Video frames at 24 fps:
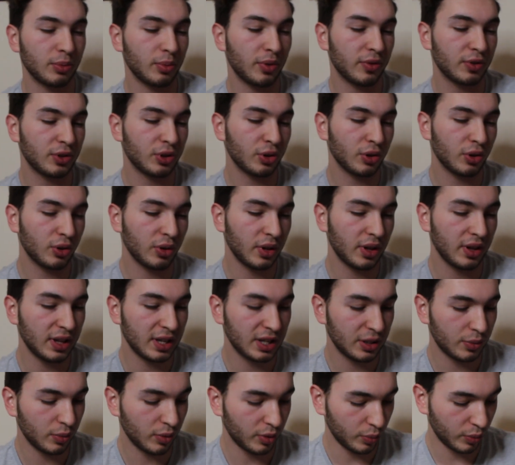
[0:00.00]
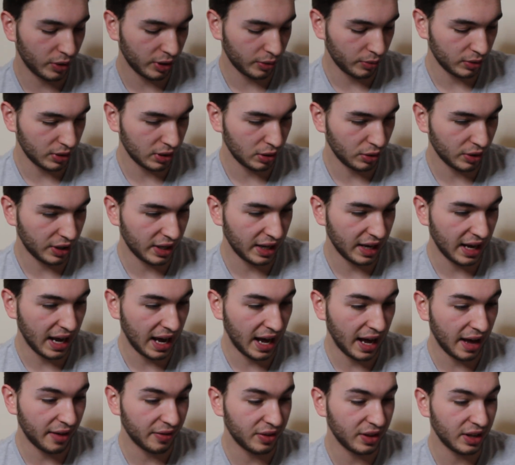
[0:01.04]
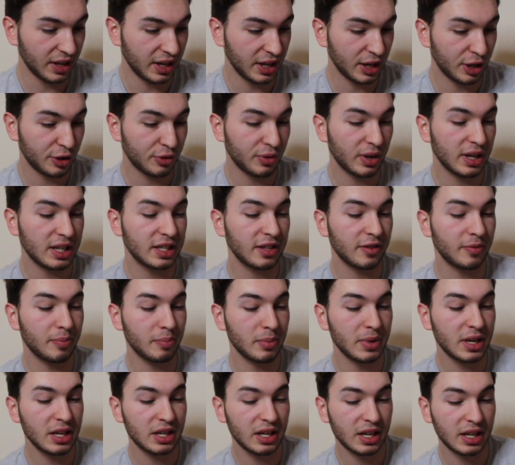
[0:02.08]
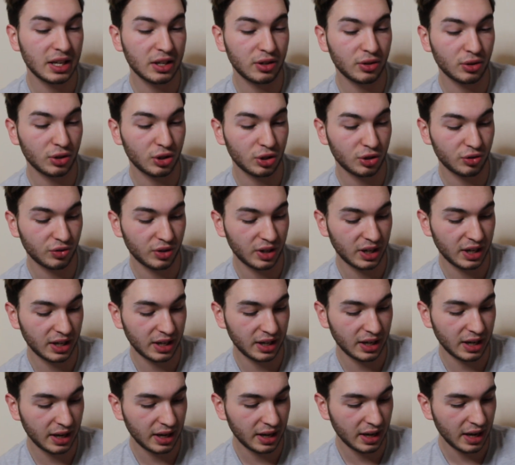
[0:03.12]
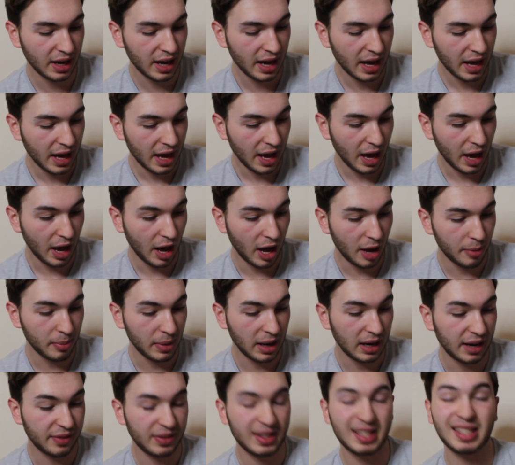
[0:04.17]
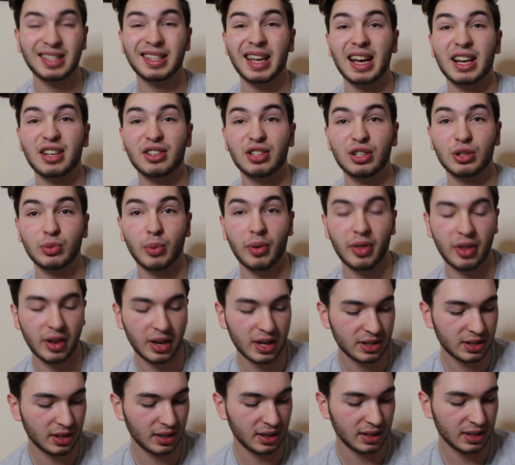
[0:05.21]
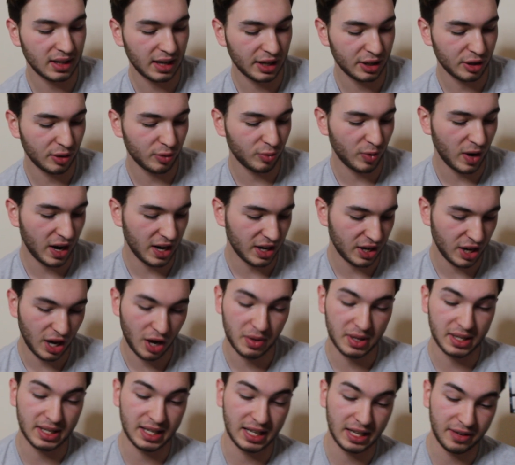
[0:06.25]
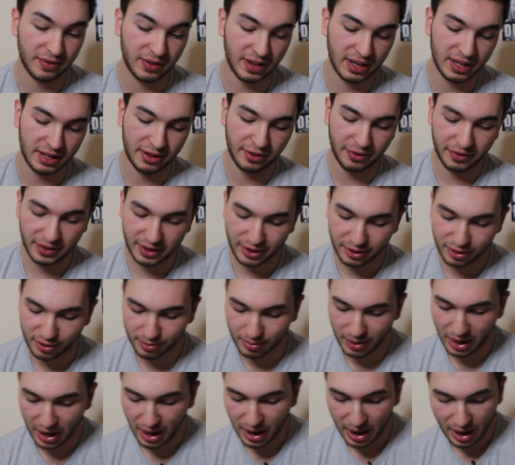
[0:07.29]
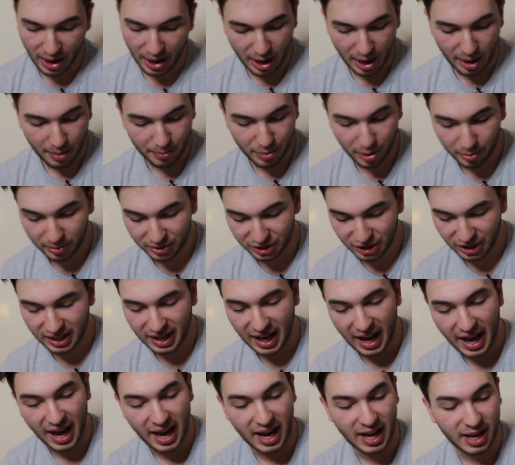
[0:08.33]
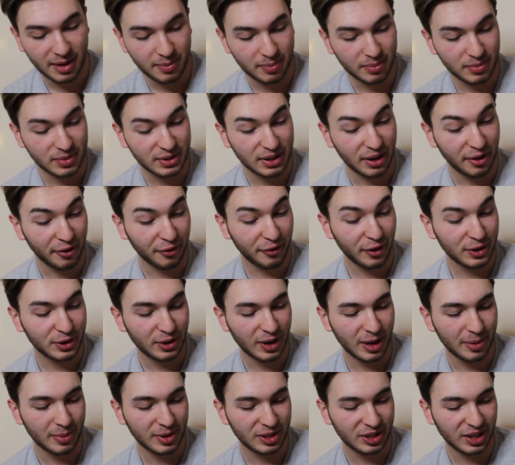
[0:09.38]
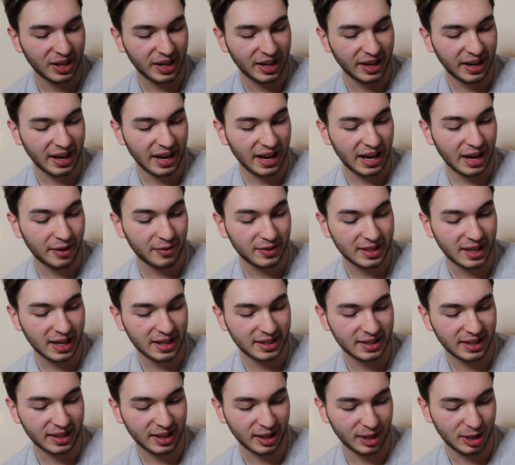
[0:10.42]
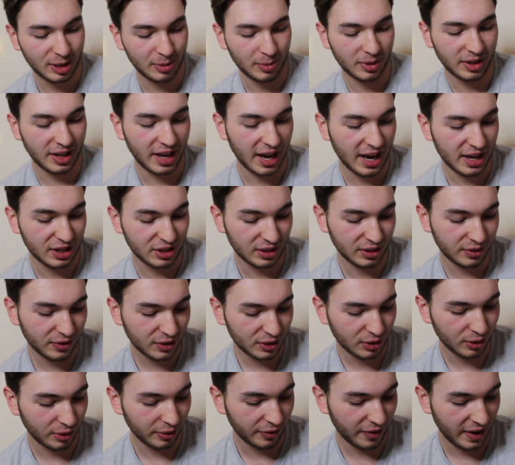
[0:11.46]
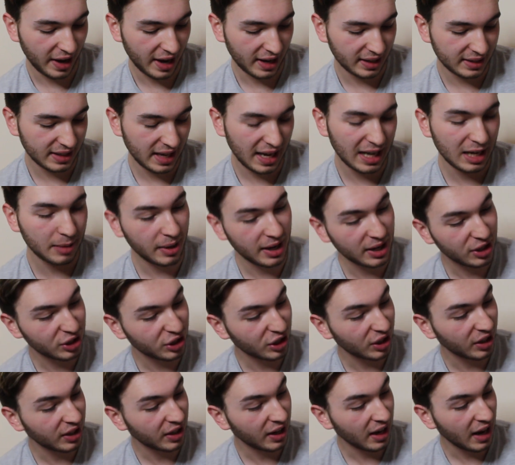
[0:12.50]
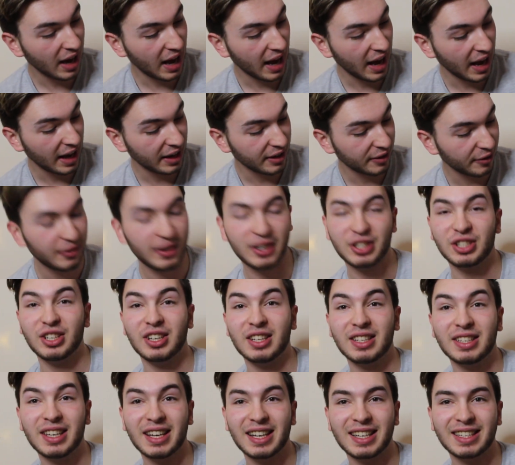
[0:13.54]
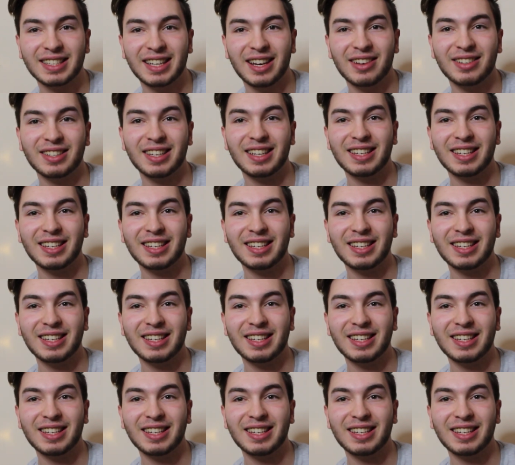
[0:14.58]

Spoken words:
So we've taught this one, we was looking at the creative media industry and like the sectors within it. So that's like your radio, your TV, your film, publishing, games, photo imaging, advertising and communications, visual effects, animation, and fashion and textiles.